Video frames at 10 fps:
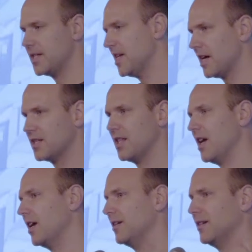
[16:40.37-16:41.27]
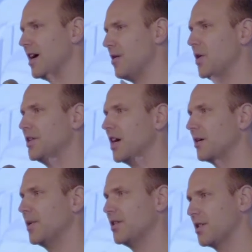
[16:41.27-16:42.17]
this next thing I want to talk
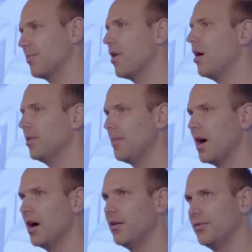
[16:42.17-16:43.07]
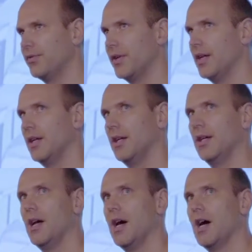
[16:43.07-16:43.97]
about is the problem of
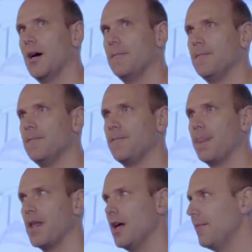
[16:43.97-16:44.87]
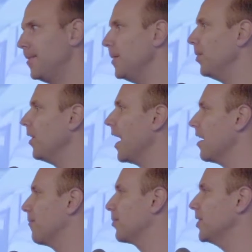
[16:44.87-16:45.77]
um, people
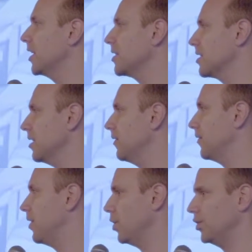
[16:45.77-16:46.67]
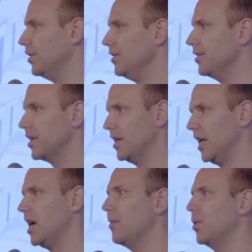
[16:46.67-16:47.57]
have preconceived notions, and they
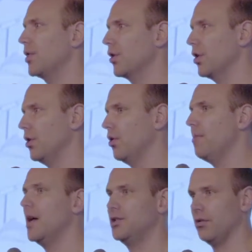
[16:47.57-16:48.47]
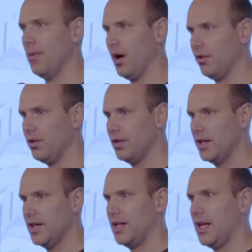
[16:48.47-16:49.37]
come with their own mental model.
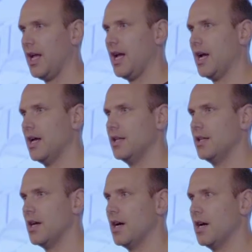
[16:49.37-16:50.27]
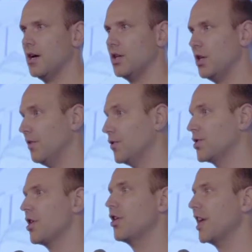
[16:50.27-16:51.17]
And uh, you know, if you're
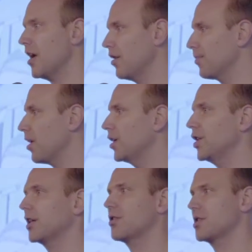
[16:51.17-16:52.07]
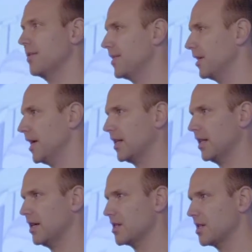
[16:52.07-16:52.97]
starting out a project or something like
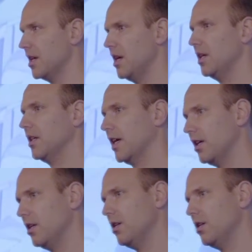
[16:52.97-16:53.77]
this, like